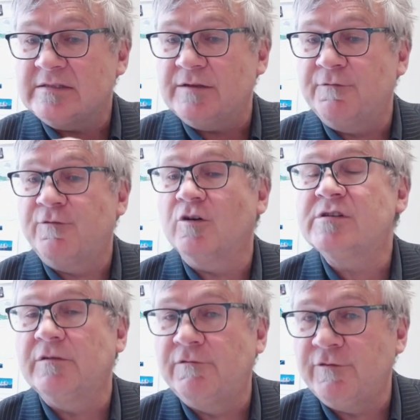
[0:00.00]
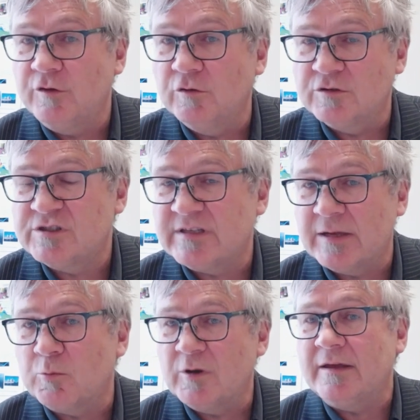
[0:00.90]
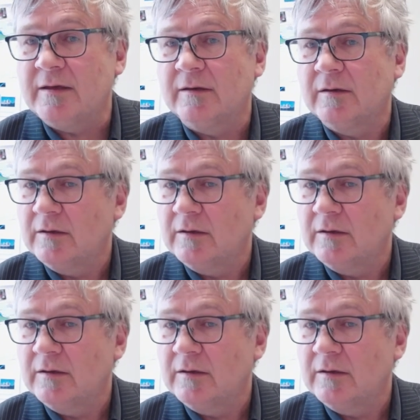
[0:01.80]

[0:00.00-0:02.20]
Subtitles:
the fossil fuels that we